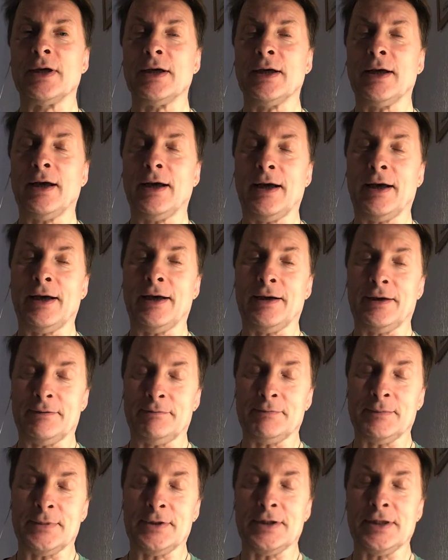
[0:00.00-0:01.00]
to
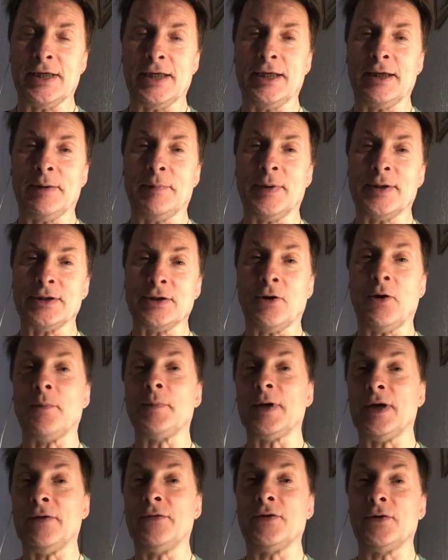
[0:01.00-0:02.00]
take up as a hobby,
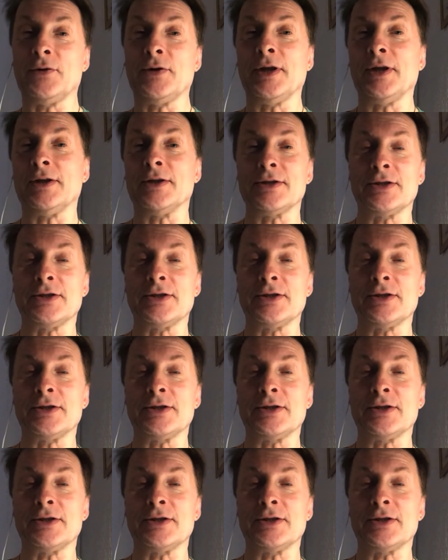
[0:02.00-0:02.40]
if you think